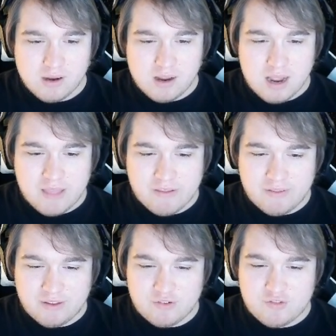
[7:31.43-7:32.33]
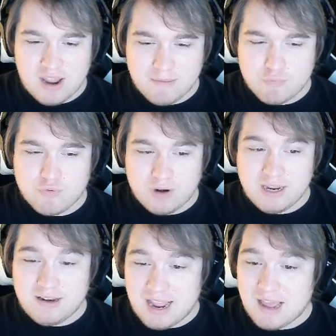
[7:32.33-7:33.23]
And then they stay
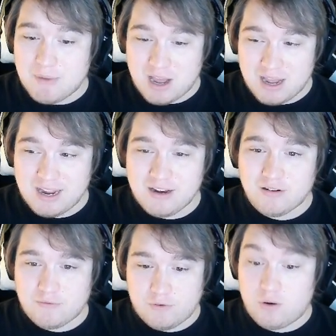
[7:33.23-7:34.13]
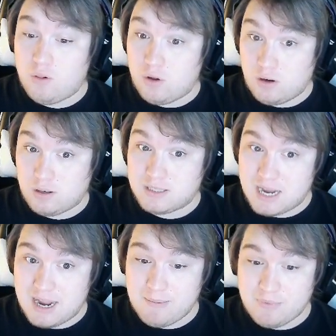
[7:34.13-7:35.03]
pretty damn high for a long
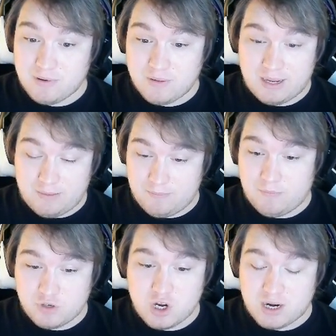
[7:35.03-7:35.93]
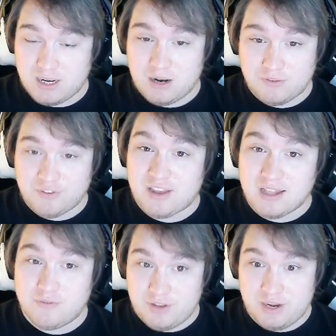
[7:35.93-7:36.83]
time. Like, we're talking on the
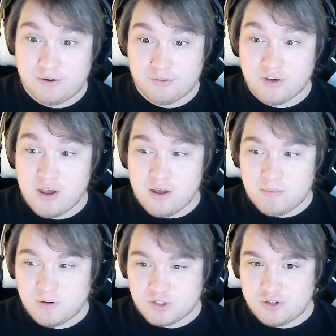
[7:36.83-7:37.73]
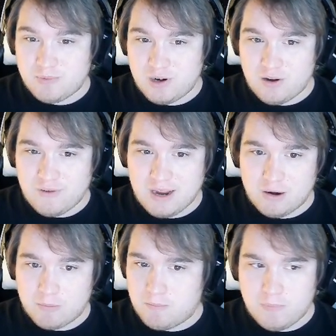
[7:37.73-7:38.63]
scale of years. Most supernovae
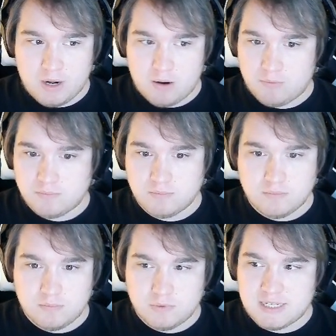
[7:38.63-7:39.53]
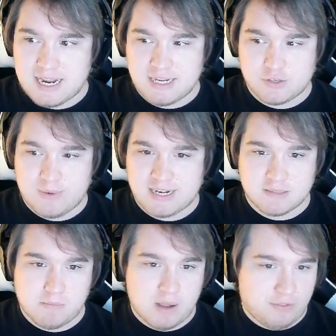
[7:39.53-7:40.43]
are, days, weeks,
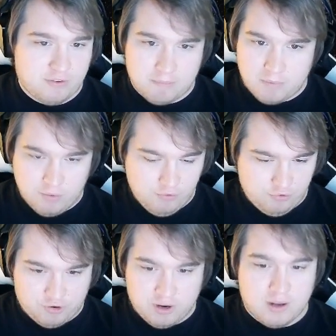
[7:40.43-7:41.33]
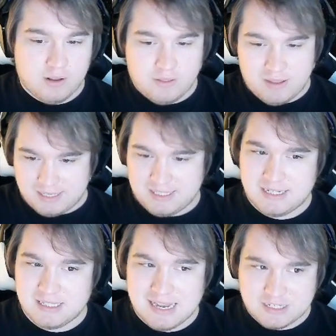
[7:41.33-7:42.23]
months at most. These
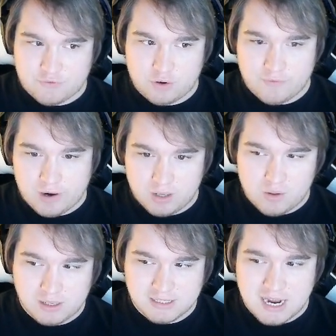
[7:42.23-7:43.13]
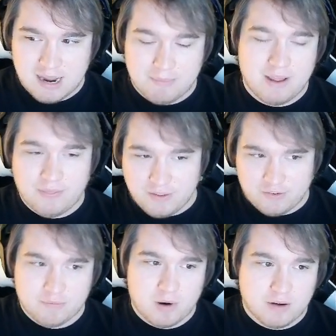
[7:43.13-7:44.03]
things last for a very long time, and this
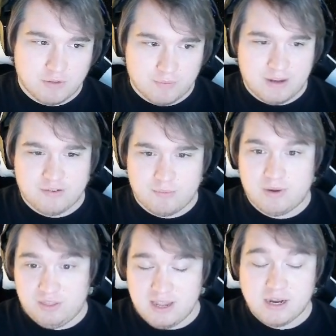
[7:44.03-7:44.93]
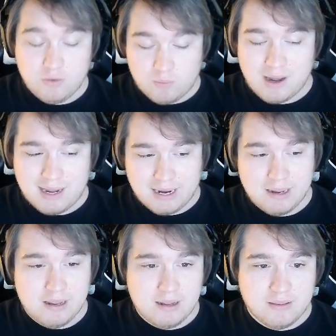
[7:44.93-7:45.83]
is part of the reason we think why
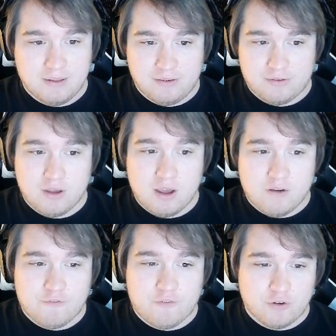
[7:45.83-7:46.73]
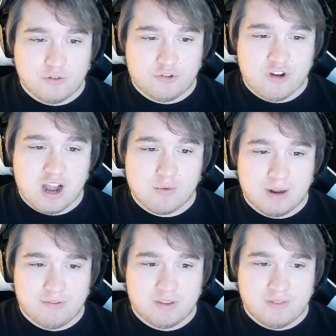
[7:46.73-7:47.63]
these further
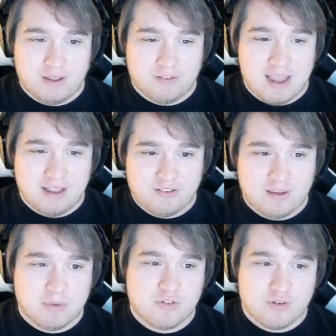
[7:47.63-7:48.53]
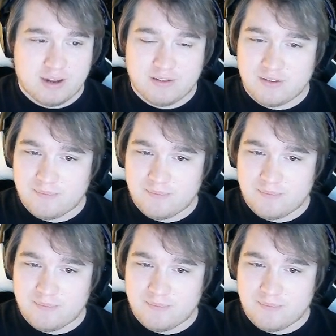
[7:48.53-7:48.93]
shockwaves and these asymmetries.